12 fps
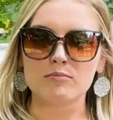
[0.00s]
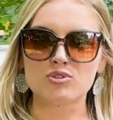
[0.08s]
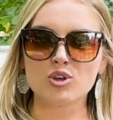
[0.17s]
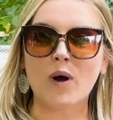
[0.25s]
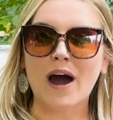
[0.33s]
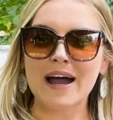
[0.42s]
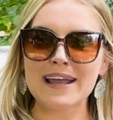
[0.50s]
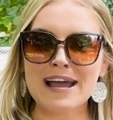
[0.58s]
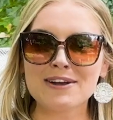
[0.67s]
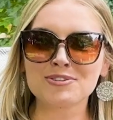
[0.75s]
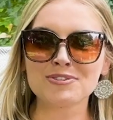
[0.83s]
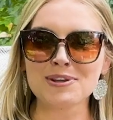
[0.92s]
So I
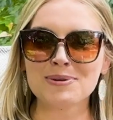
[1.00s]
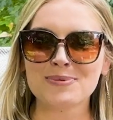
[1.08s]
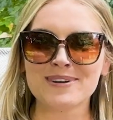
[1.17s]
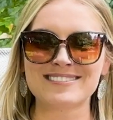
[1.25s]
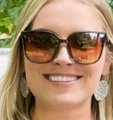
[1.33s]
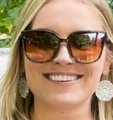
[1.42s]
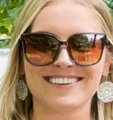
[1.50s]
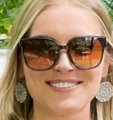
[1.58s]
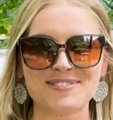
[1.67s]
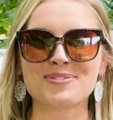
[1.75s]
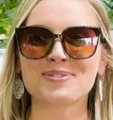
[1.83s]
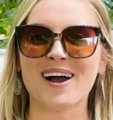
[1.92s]
actually was
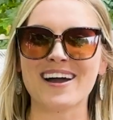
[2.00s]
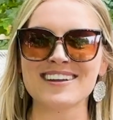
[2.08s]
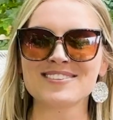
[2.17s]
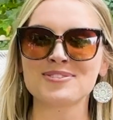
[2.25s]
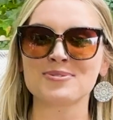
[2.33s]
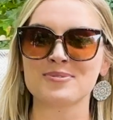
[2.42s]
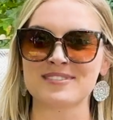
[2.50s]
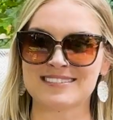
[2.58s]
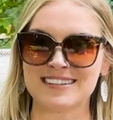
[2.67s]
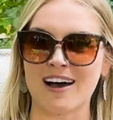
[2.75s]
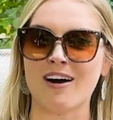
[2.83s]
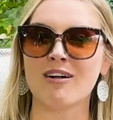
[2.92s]
trying to
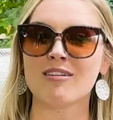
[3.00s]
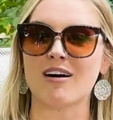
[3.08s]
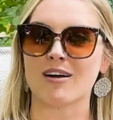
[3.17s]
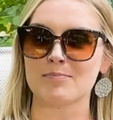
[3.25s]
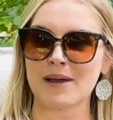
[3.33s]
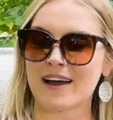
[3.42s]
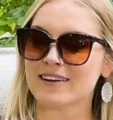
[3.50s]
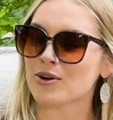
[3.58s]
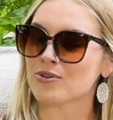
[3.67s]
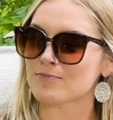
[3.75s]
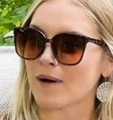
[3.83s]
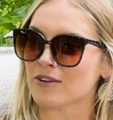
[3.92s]
sell our
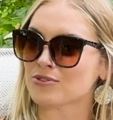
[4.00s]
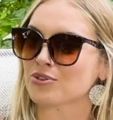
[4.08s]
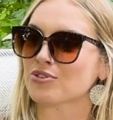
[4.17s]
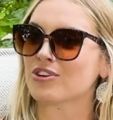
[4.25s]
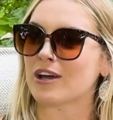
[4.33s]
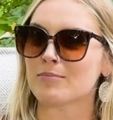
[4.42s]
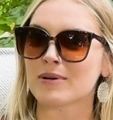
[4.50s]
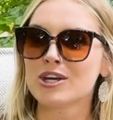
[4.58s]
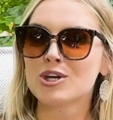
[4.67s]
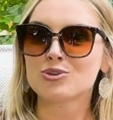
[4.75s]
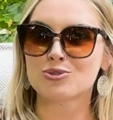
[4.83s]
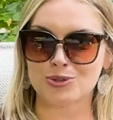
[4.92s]
patio sponsorship
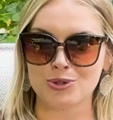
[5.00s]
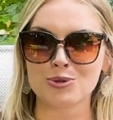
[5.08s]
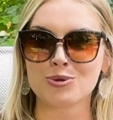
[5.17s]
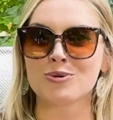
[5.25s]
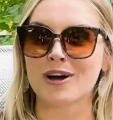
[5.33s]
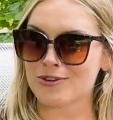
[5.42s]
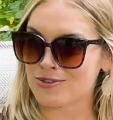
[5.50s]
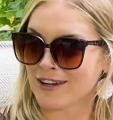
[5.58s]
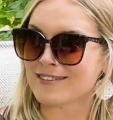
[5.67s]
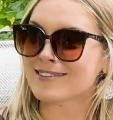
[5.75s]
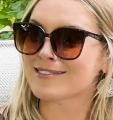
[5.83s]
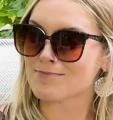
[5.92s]
to
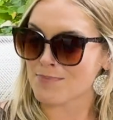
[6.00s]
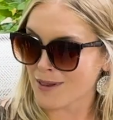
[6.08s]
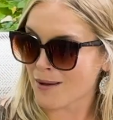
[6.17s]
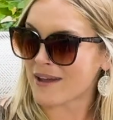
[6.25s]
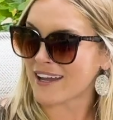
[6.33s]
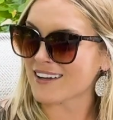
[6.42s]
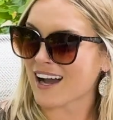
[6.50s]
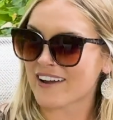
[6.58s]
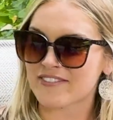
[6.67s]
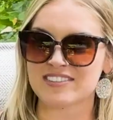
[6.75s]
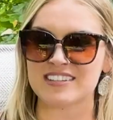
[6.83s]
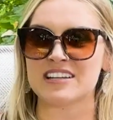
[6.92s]
Agentis Plumbing.
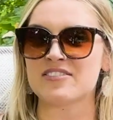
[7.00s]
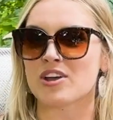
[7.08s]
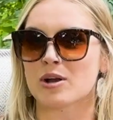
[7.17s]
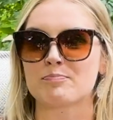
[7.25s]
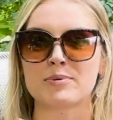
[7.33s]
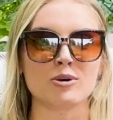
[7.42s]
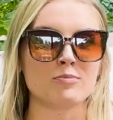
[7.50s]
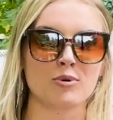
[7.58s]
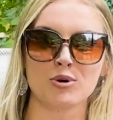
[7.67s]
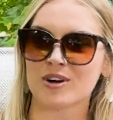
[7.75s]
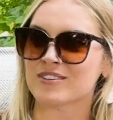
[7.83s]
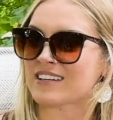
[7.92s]
I've seen their
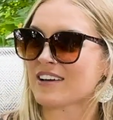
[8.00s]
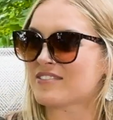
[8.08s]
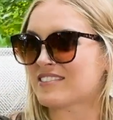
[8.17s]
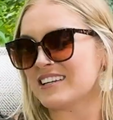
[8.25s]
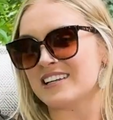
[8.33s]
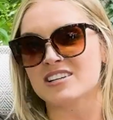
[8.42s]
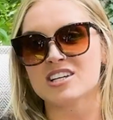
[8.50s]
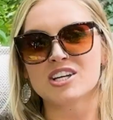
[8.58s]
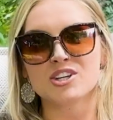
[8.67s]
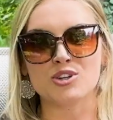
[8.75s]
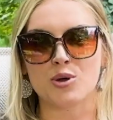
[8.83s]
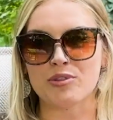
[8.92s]
billboards. I've seen,
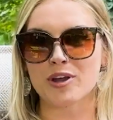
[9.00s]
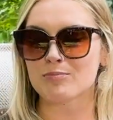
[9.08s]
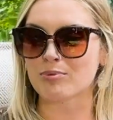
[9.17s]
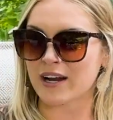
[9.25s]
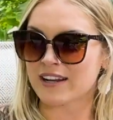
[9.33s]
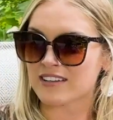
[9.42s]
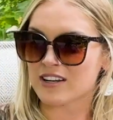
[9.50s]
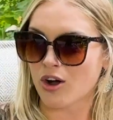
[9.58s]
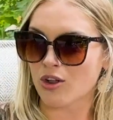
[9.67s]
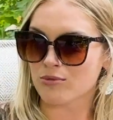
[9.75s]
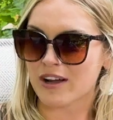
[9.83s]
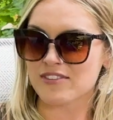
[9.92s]
their branding
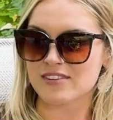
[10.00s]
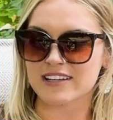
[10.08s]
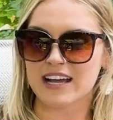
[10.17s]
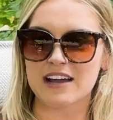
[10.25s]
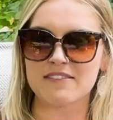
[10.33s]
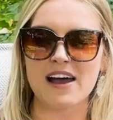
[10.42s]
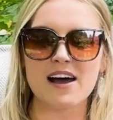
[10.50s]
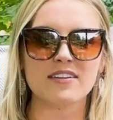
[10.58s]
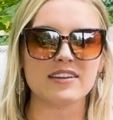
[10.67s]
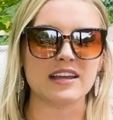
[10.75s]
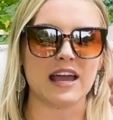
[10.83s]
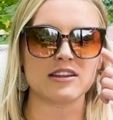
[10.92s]
around the Lehigh
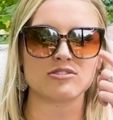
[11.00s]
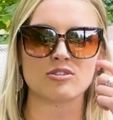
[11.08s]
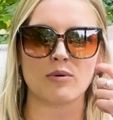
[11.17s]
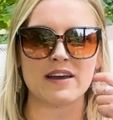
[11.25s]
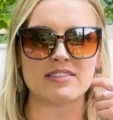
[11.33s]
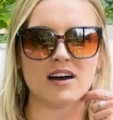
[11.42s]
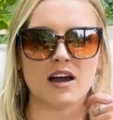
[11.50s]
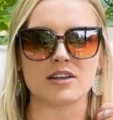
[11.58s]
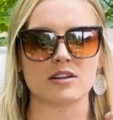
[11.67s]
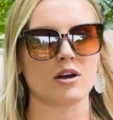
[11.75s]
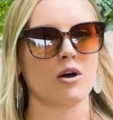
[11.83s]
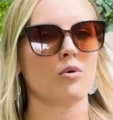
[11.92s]
Valley. And so I
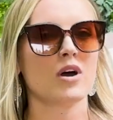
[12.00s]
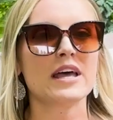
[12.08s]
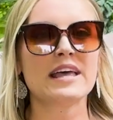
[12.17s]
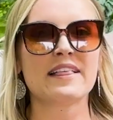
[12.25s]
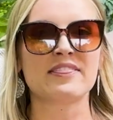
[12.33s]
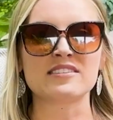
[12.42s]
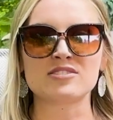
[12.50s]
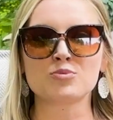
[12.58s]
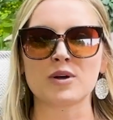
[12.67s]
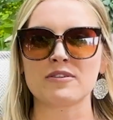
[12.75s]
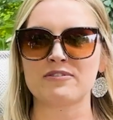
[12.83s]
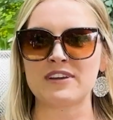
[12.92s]
thought, this
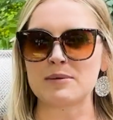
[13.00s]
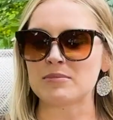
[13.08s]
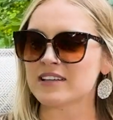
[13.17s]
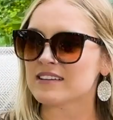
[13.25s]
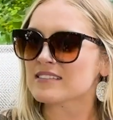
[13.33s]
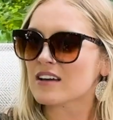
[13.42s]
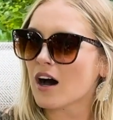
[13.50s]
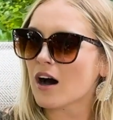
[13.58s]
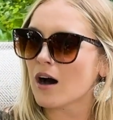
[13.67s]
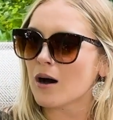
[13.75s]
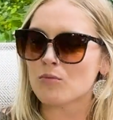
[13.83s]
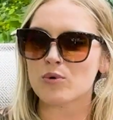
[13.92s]
is where families
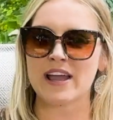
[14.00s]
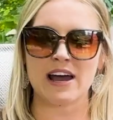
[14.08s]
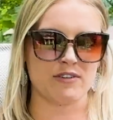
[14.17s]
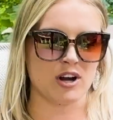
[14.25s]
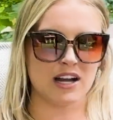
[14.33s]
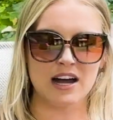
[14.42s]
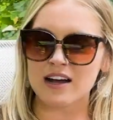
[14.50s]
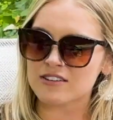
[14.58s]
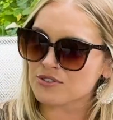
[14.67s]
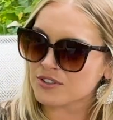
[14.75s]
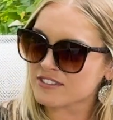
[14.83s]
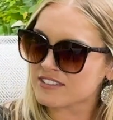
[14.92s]
come. We have our
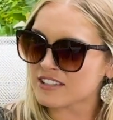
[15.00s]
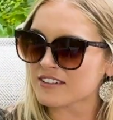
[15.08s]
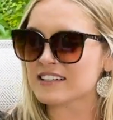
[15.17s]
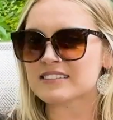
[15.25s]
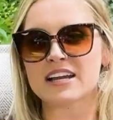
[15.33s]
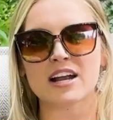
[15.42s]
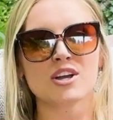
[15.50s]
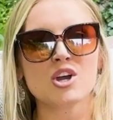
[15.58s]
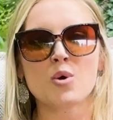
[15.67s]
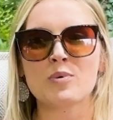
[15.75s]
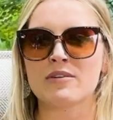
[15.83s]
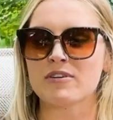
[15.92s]
concert series there.
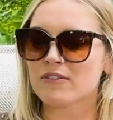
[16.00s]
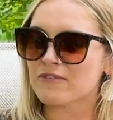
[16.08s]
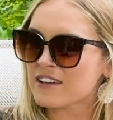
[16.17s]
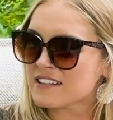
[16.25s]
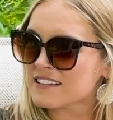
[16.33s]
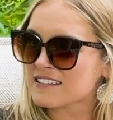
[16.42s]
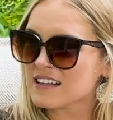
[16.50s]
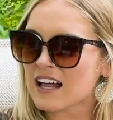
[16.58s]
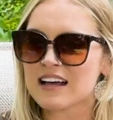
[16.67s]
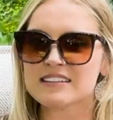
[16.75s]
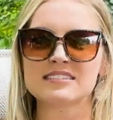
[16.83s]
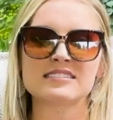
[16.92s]
We have our fitness
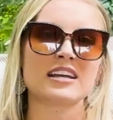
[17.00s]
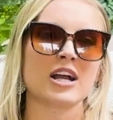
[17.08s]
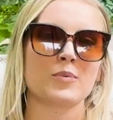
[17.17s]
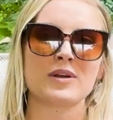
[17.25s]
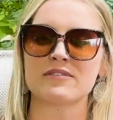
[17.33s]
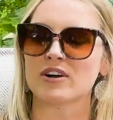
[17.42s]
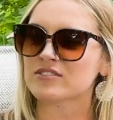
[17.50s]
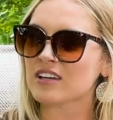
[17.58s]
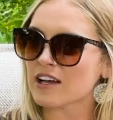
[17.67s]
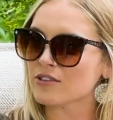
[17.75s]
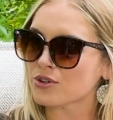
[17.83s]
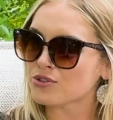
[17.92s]
classes there. We have our
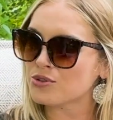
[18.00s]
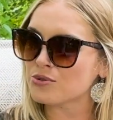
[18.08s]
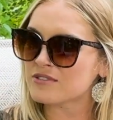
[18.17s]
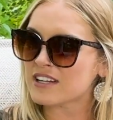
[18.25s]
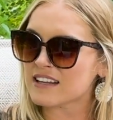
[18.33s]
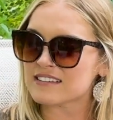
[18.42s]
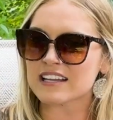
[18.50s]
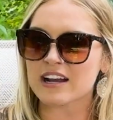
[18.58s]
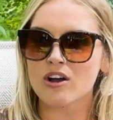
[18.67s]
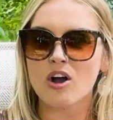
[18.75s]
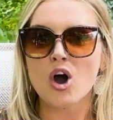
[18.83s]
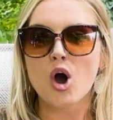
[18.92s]
Toddler Tuesdays
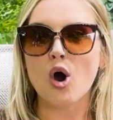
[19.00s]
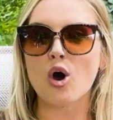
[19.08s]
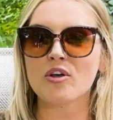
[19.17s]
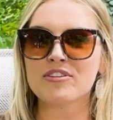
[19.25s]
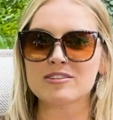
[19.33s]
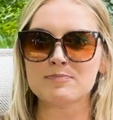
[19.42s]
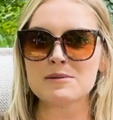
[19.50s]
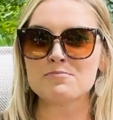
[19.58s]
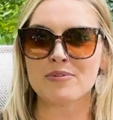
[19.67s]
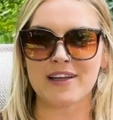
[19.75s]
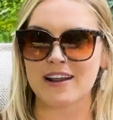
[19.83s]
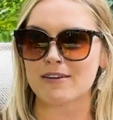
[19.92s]
there. All these
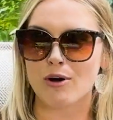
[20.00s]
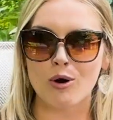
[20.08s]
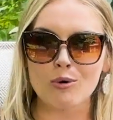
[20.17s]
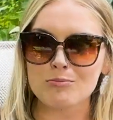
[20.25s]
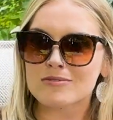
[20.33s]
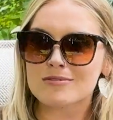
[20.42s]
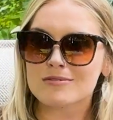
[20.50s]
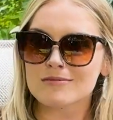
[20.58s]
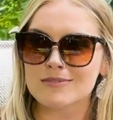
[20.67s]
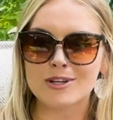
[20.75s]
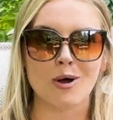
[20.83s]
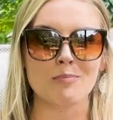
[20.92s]
people that have
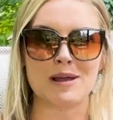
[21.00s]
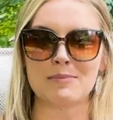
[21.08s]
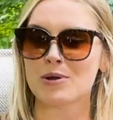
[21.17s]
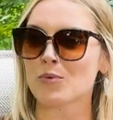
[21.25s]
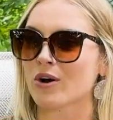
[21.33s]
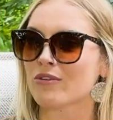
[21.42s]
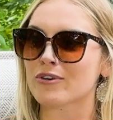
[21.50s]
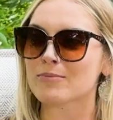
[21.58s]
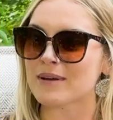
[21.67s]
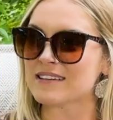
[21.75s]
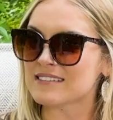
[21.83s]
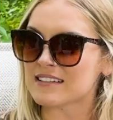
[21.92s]
homes, maybe work
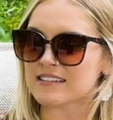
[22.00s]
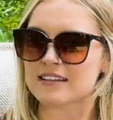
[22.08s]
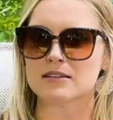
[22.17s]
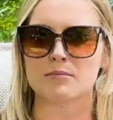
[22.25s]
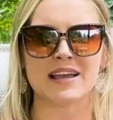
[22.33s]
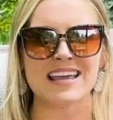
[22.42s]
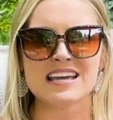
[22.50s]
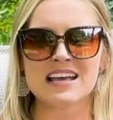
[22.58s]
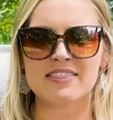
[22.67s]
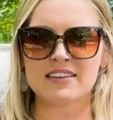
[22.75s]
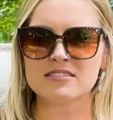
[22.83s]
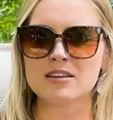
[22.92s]
for businesses. I'm like,
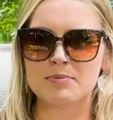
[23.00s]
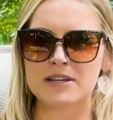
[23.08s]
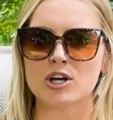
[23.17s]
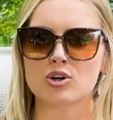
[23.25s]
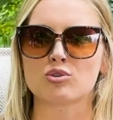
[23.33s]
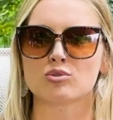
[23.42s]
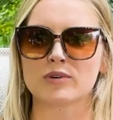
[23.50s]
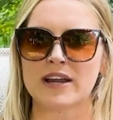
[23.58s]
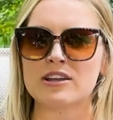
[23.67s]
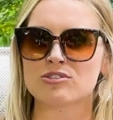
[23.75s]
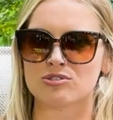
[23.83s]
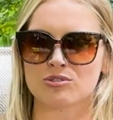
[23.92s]
this could be a
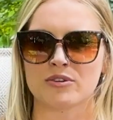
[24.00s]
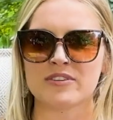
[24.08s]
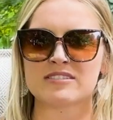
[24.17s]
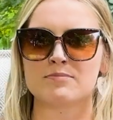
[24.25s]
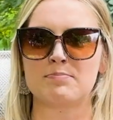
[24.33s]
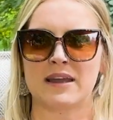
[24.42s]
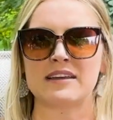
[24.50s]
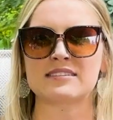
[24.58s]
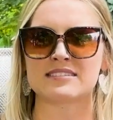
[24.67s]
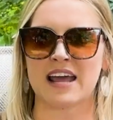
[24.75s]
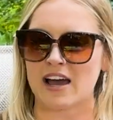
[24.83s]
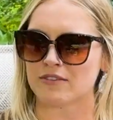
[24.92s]
great
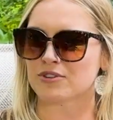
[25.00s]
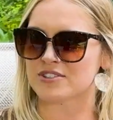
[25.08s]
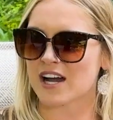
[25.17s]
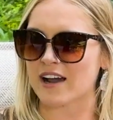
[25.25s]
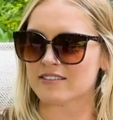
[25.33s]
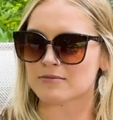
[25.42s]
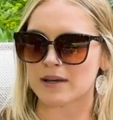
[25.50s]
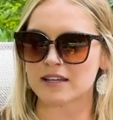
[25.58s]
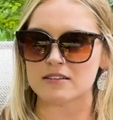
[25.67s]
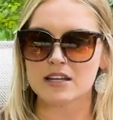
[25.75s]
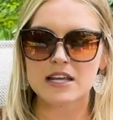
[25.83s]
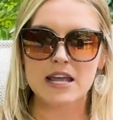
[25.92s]
service-based
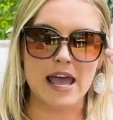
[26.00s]
advertisement.